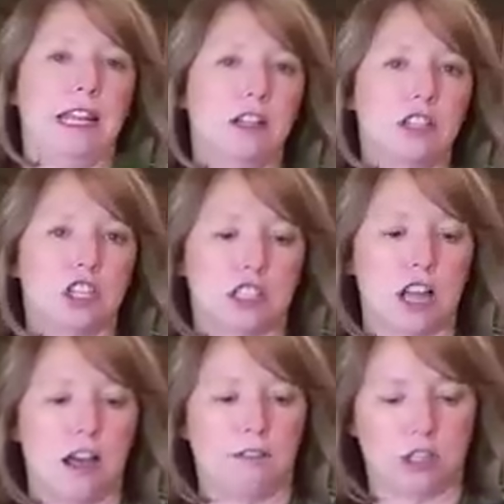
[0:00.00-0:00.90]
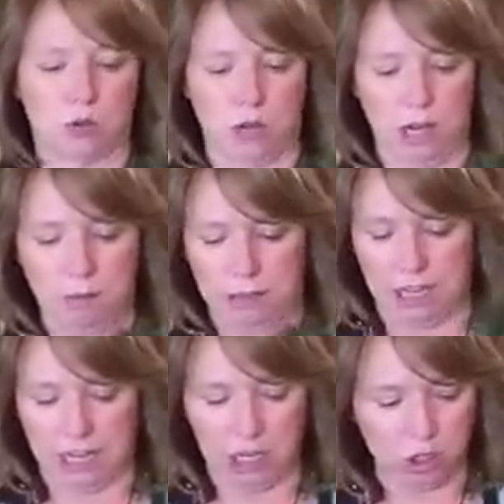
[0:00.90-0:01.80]
needles just off a tree, but the
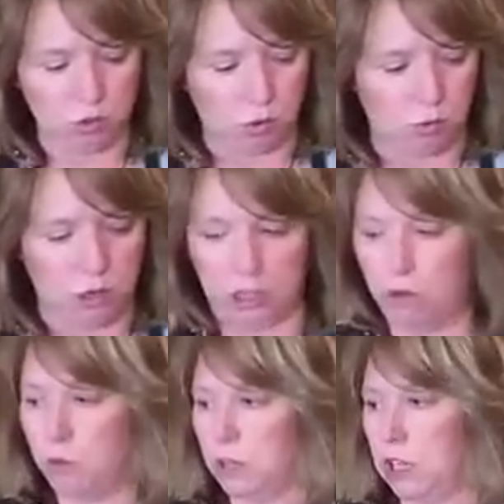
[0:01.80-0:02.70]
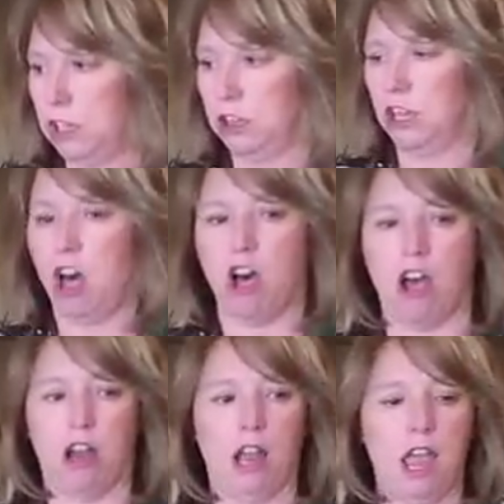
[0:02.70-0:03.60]
needles were really, really
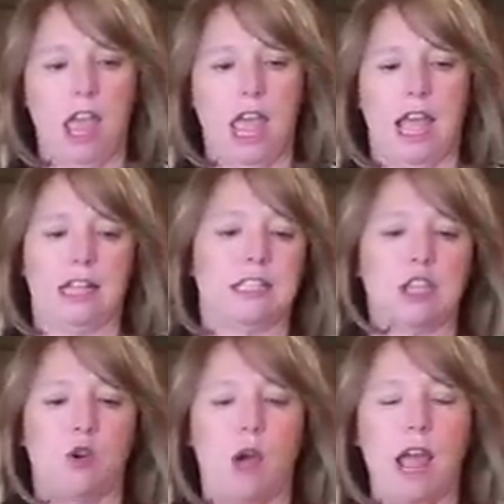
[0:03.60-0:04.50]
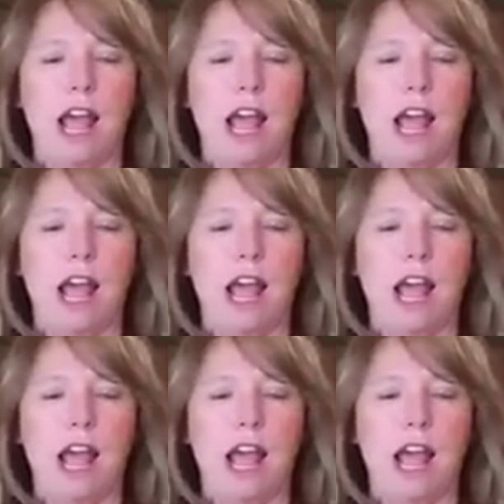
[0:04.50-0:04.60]
long. And so I